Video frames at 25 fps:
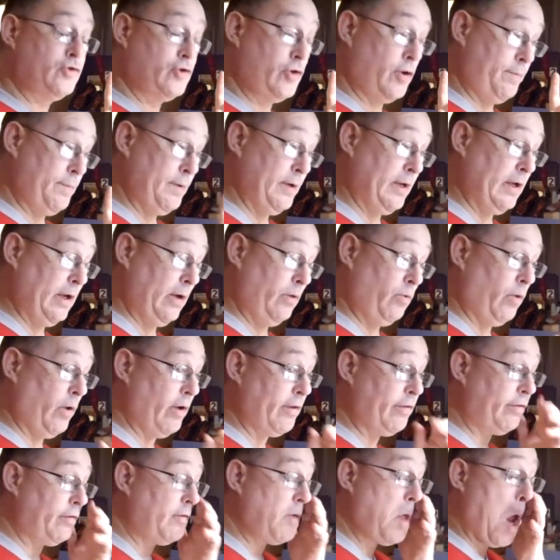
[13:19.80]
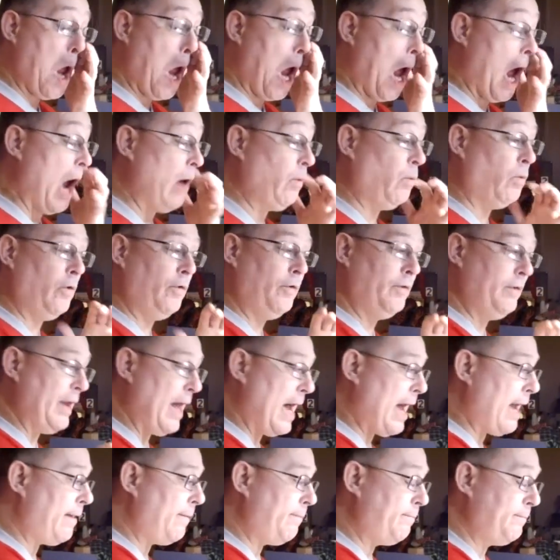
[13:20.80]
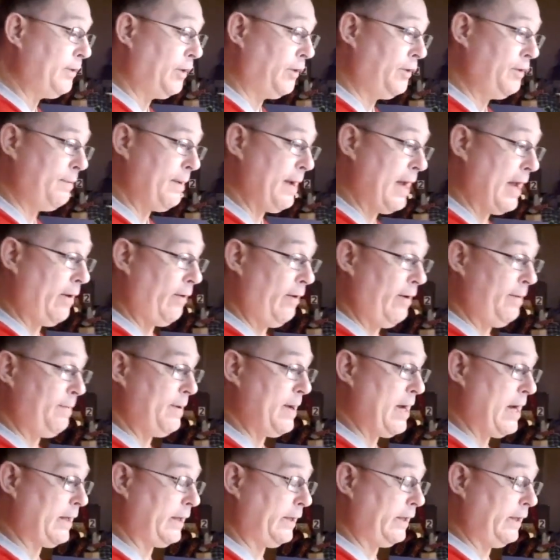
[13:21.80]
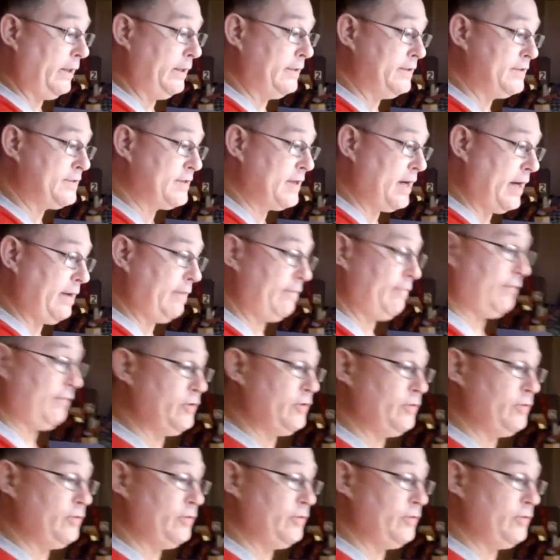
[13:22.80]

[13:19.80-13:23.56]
To begin with, I will not build a battery pack inside